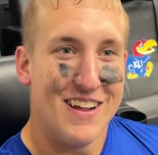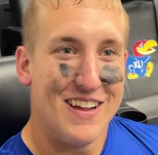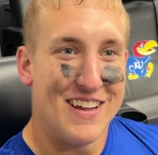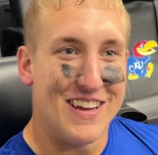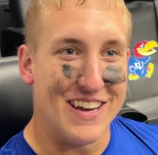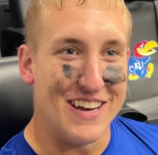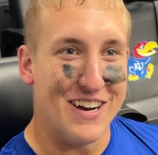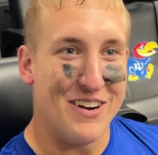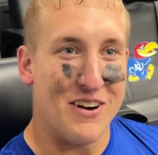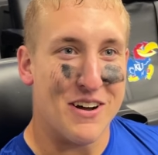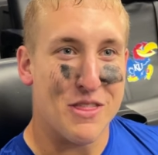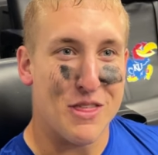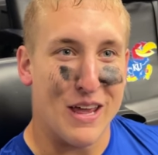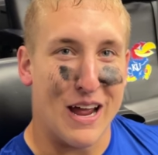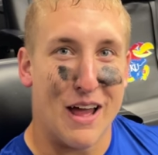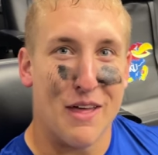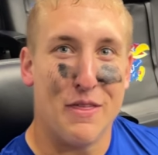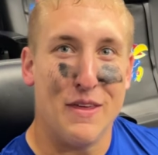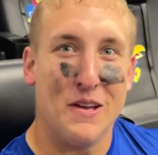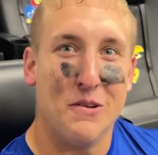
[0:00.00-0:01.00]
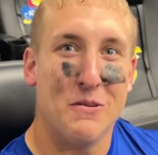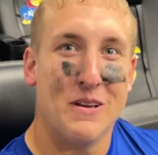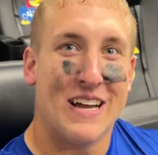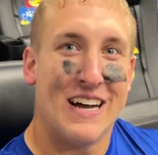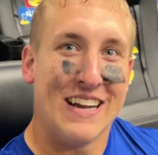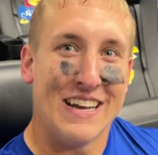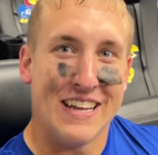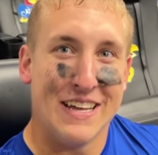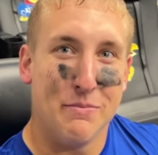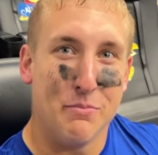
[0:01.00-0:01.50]
You know, I think we
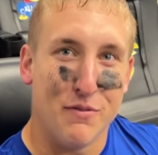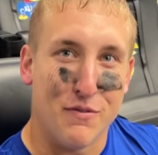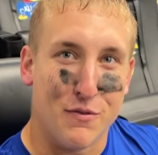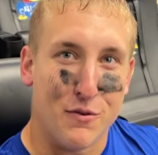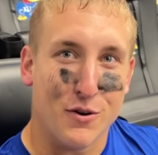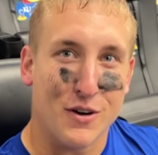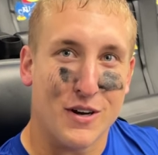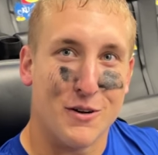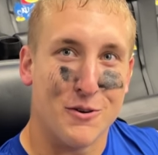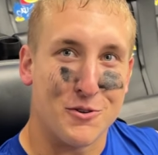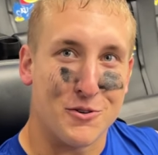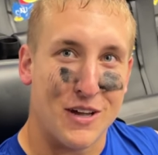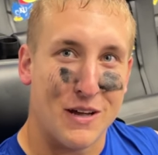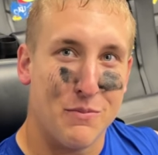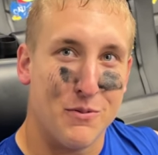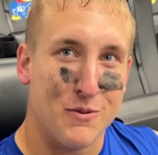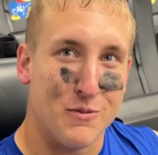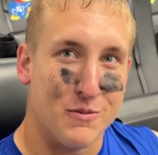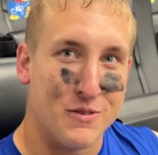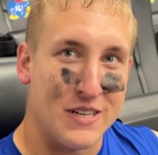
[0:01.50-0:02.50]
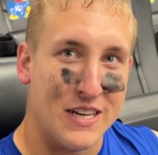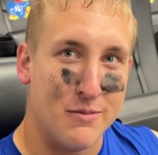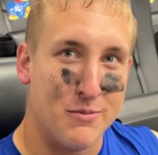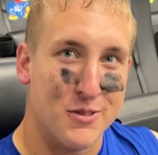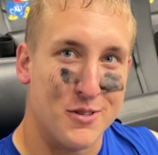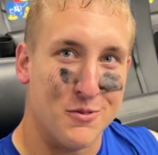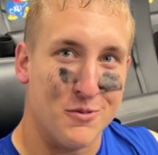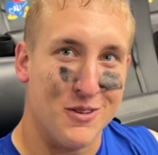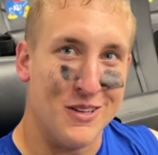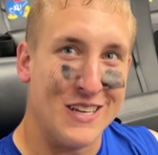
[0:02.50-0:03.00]
got in before Coach Leipold was
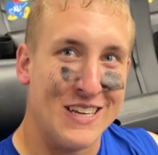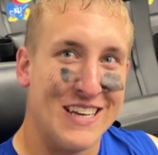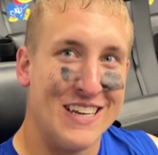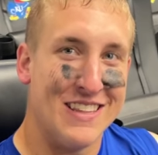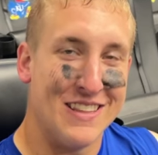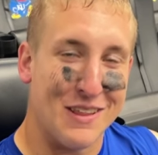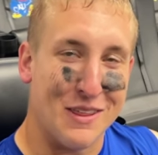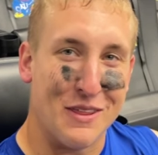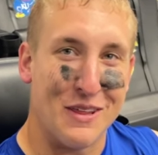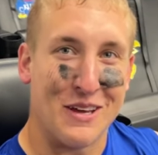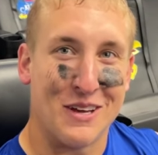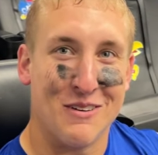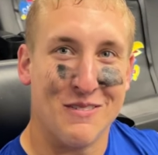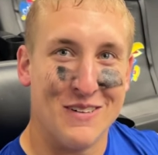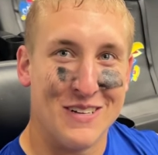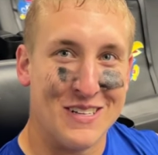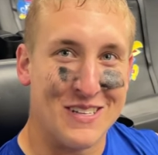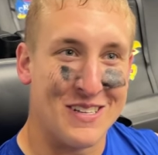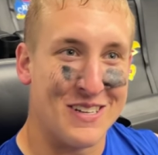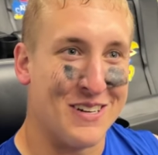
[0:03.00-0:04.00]
able to really get in the thick of it.